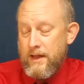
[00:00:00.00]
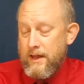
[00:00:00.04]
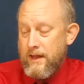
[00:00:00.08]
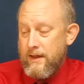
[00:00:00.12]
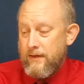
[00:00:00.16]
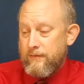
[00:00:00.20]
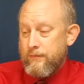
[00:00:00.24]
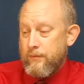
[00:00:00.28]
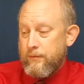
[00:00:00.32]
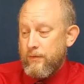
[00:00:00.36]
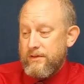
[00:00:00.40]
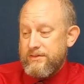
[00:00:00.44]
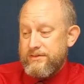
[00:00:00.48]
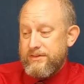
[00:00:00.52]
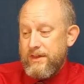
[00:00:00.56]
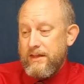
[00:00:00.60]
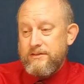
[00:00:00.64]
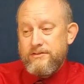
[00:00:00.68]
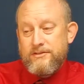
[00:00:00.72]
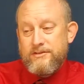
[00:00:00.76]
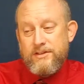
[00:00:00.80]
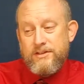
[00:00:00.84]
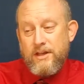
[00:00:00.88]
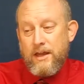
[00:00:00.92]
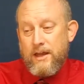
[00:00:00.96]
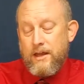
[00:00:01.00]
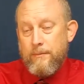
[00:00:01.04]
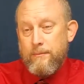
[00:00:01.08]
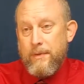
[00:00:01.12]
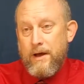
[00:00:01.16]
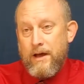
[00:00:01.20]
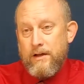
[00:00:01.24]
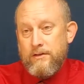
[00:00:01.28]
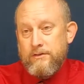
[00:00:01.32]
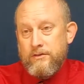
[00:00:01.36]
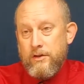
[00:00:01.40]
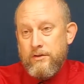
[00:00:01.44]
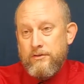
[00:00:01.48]
if what they say
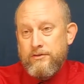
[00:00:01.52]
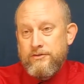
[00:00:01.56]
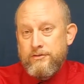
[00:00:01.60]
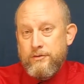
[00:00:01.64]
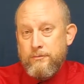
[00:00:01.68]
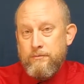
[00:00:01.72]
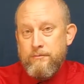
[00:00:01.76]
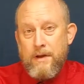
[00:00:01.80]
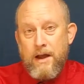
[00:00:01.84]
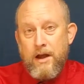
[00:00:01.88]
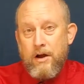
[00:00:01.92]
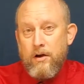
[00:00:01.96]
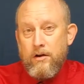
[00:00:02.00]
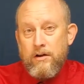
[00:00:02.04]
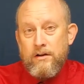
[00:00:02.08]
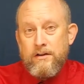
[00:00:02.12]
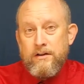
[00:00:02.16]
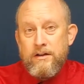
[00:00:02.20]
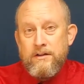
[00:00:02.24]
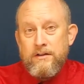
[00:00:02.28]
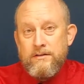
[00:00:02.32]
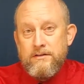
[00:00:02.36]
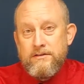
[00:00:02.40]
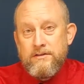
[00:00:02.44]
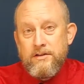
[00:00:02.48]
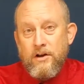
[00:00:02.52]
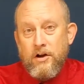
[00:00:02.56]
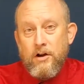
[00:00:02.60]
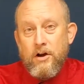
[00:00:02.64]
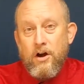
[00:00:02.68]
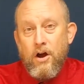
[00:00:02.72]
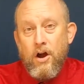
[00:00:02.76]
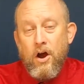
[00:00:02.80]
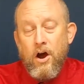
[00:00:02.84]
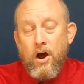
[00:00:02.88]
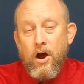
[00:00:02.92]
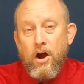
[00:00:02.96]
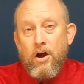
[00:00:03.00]
about the Samaritans are,
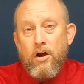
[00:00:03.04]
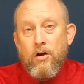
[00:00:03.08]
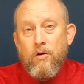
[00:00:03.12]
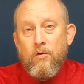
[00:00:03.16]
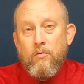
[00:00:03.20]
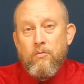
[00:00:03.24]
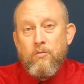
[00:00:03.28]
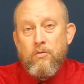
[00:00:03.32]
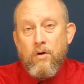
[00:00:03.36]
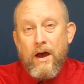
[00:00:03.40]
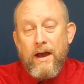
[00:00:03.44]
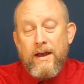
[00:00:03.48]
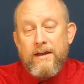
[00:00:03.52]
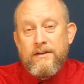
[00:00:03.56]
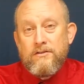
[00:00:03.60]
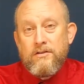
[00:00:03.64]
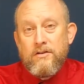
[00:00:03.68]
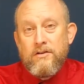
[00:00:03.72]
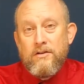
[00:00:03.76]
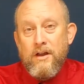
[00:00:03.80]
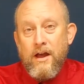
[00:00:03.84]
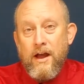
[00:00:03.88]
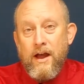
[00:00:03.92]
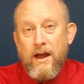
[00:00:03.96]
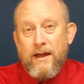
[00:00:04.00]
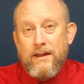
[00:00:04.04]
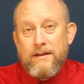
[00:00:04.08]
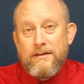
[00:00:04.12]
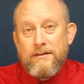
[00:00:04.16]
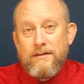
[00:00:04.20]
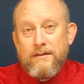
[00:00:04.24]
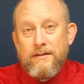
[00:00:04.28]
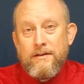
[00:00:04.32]
are right or not.